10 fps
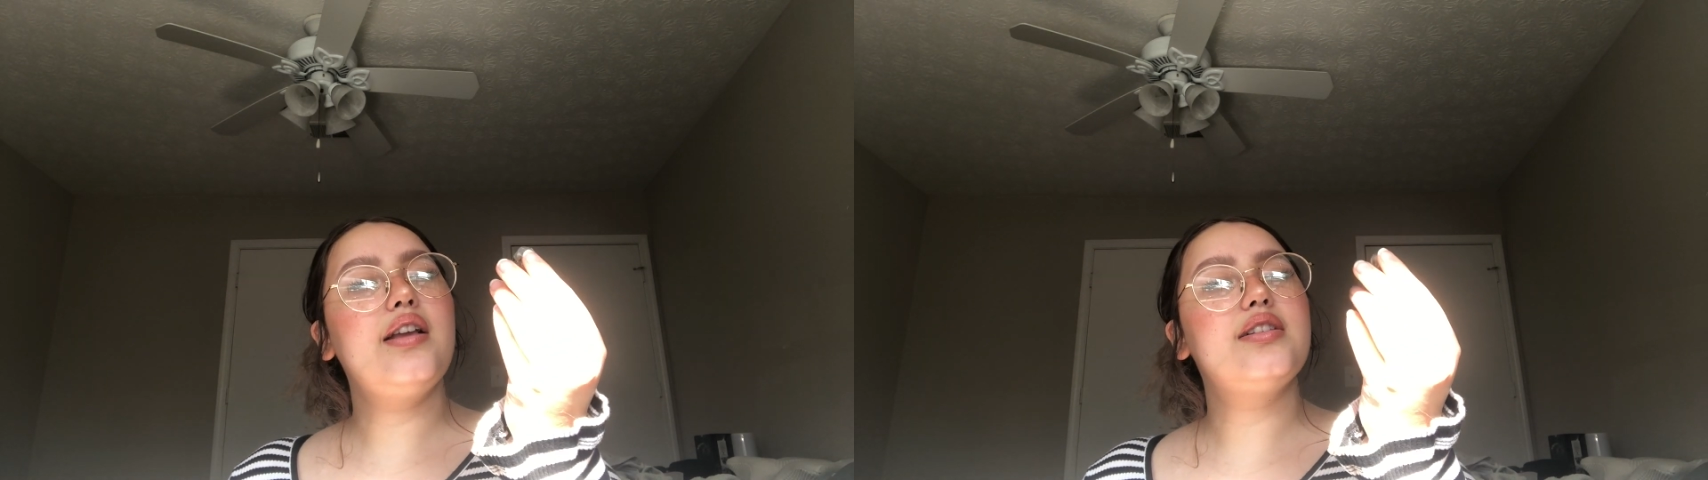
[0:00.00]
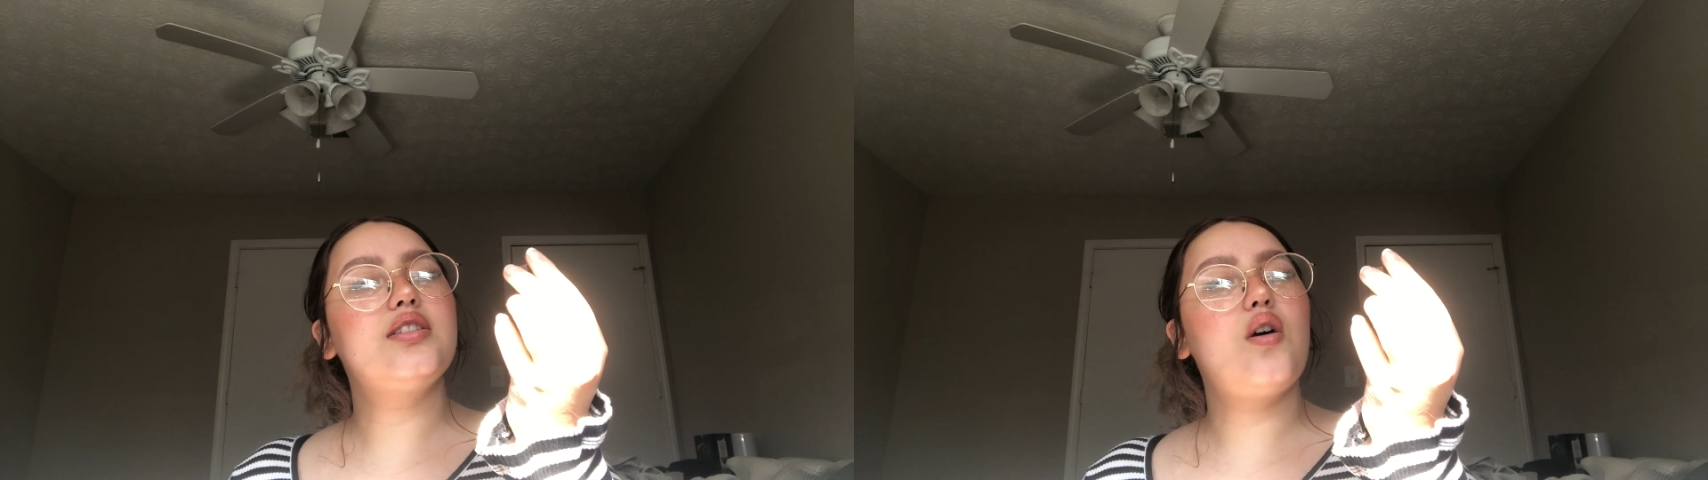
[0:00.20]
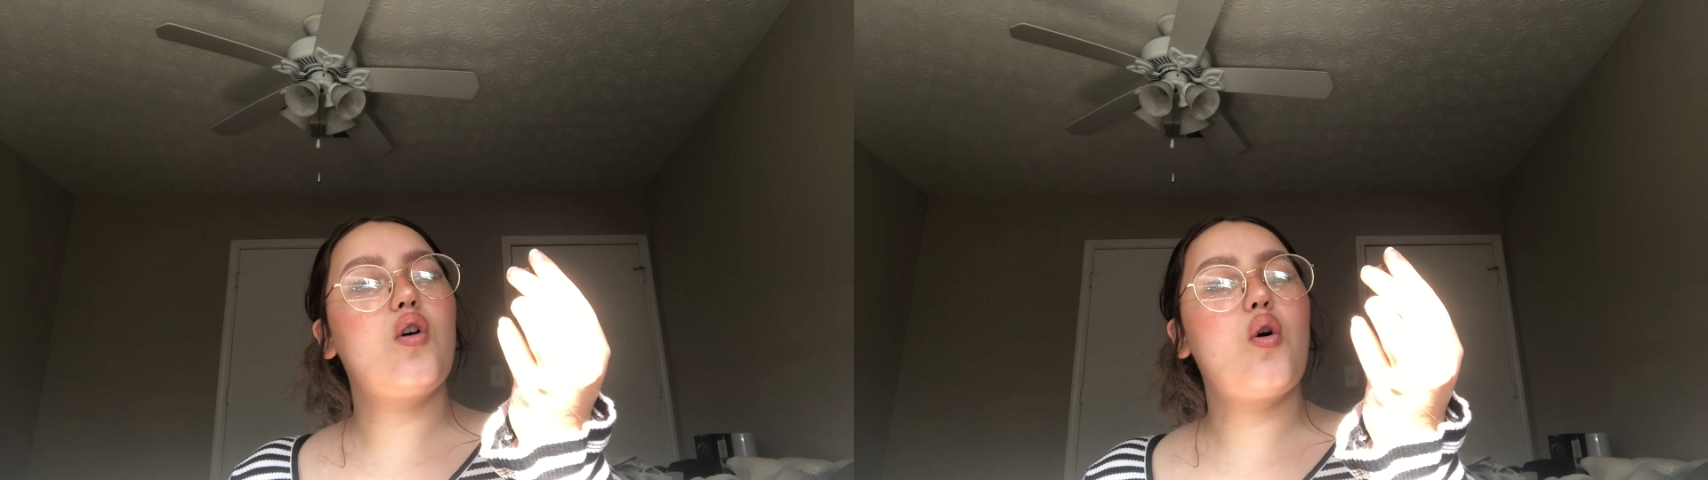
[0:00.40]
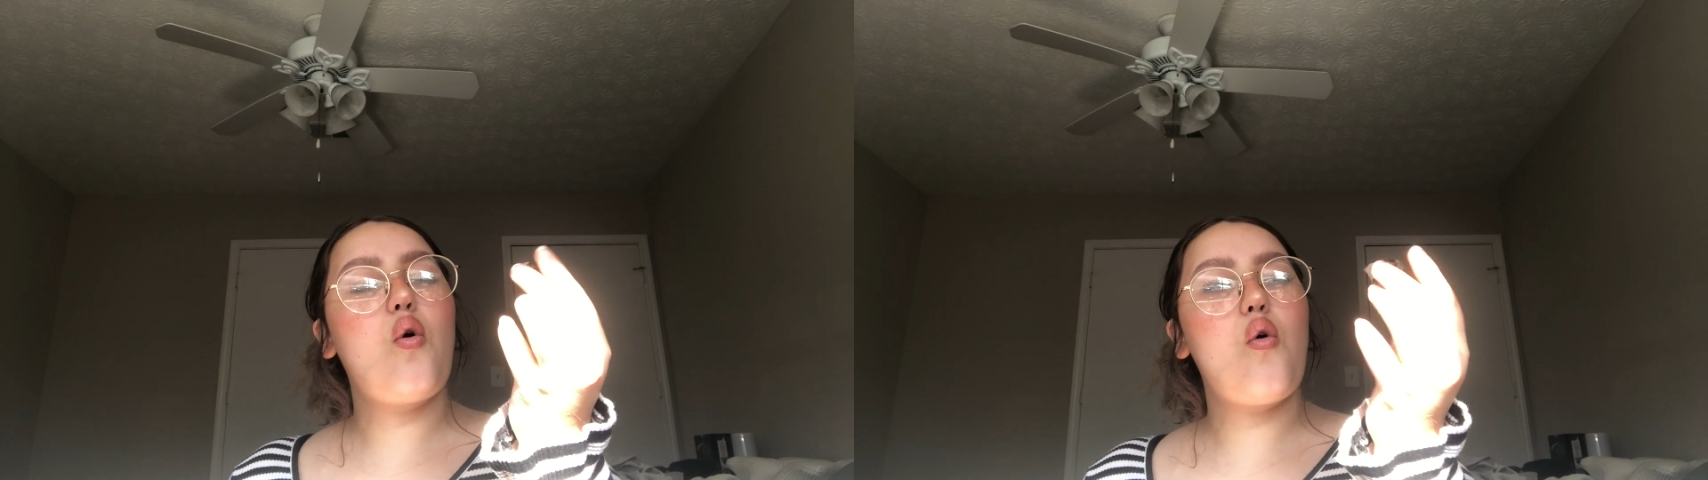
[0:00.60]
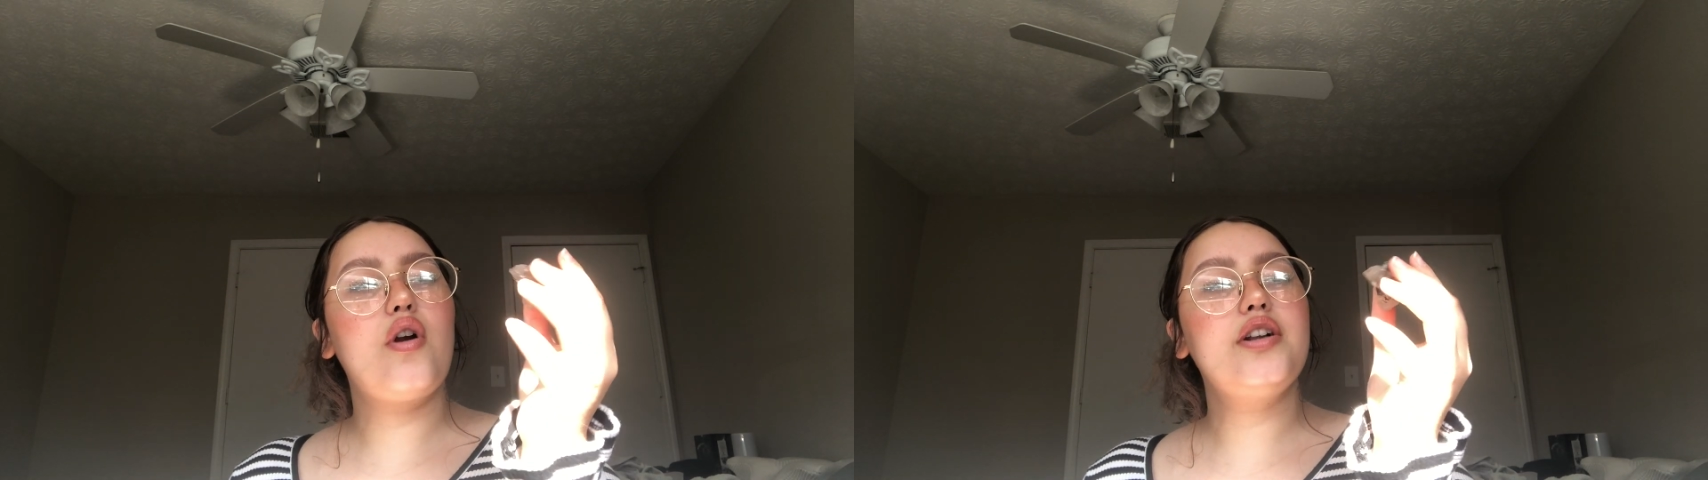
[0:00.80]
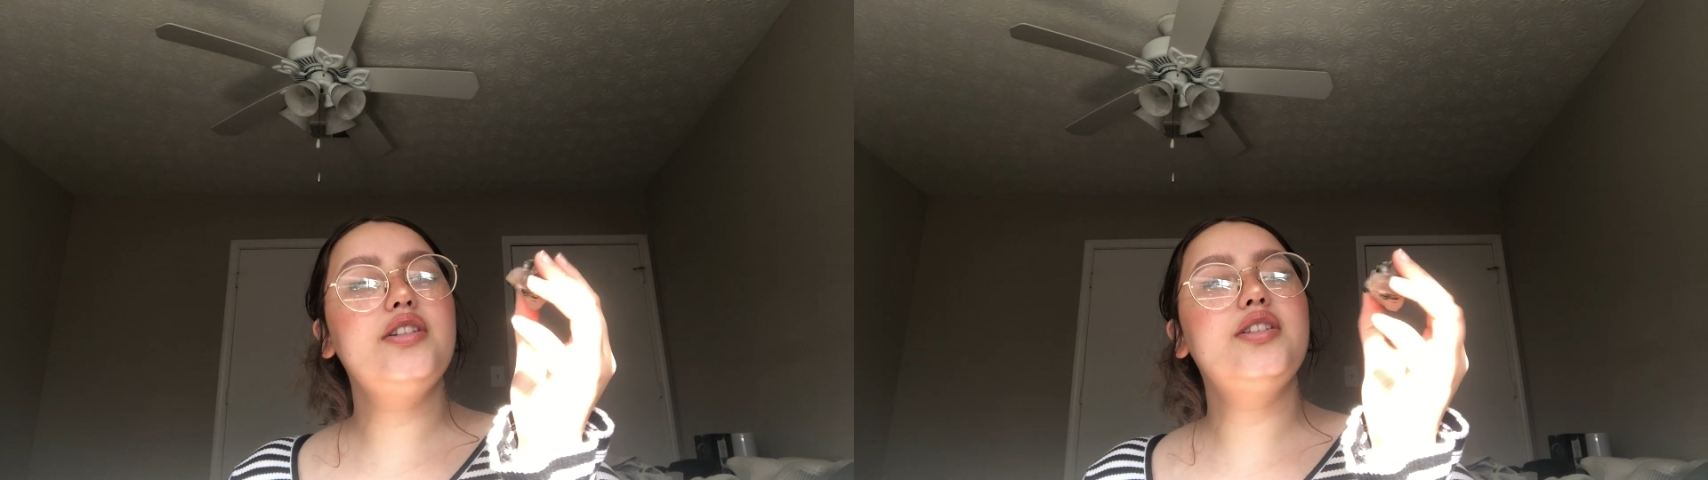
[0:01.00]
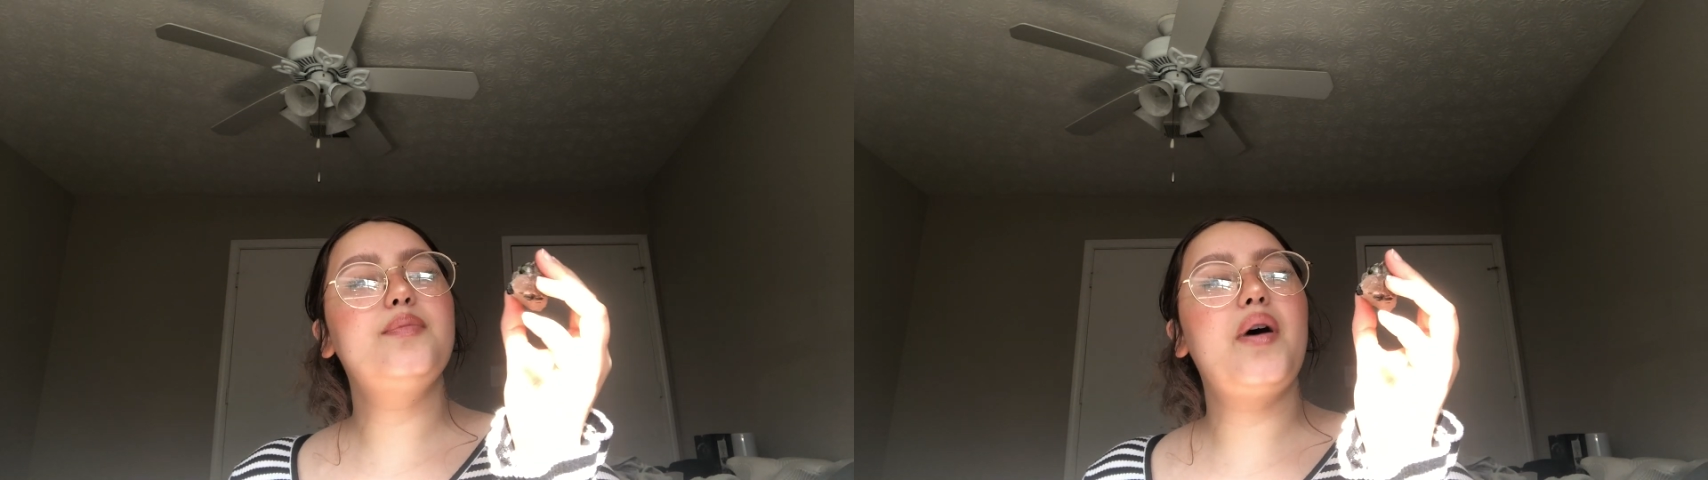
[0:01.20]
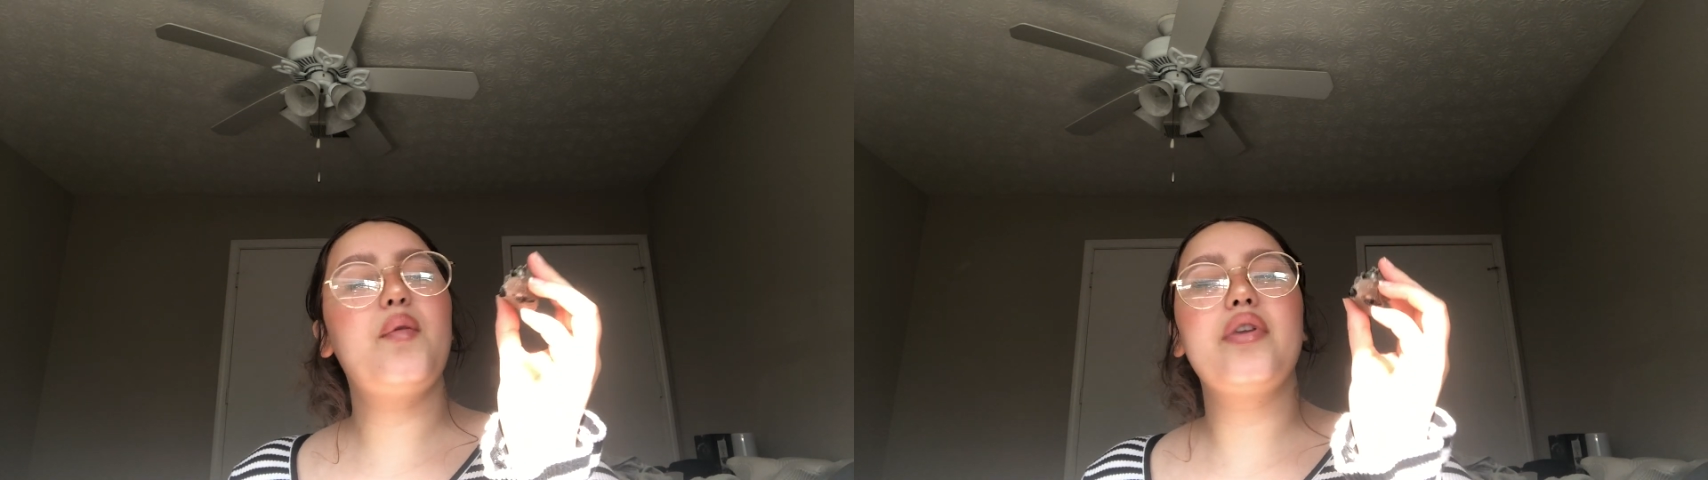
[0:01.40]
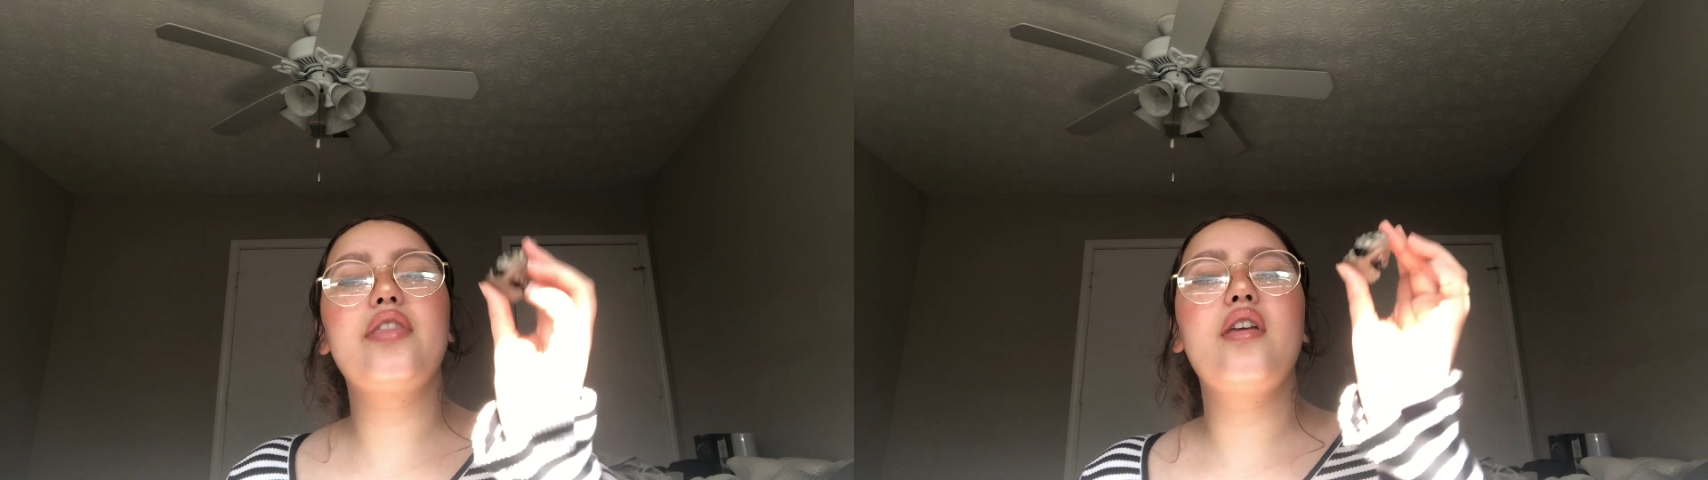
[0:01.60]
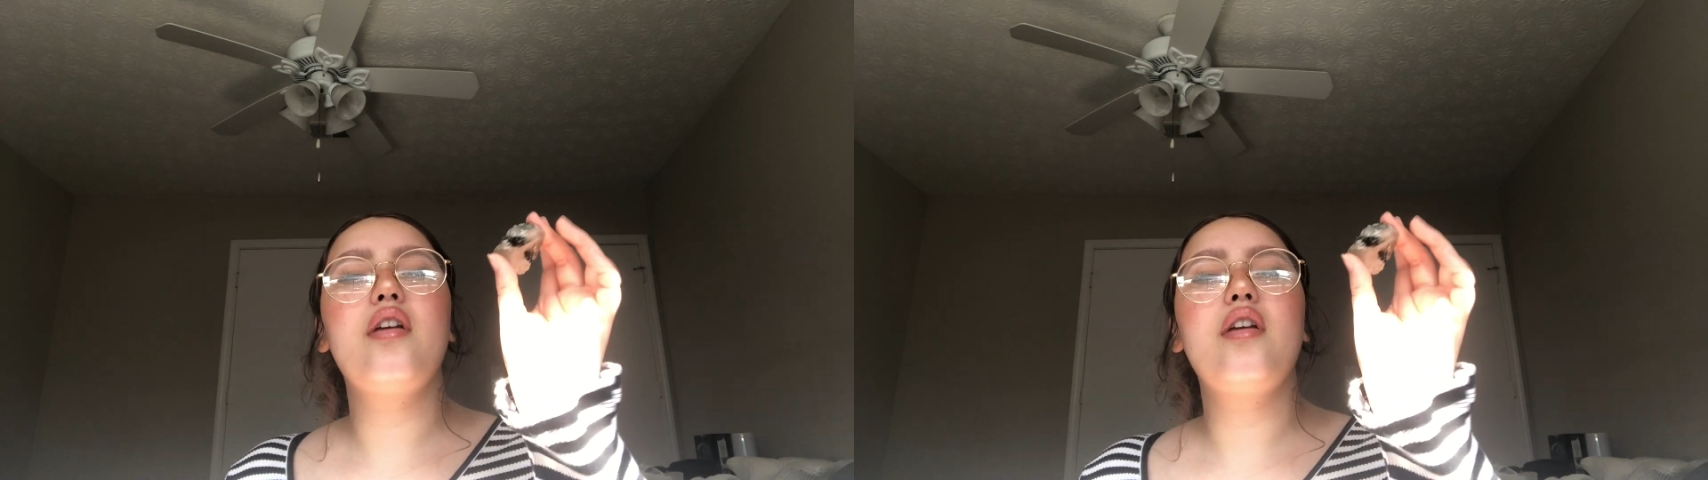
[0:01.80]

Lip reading: It's quartz, but with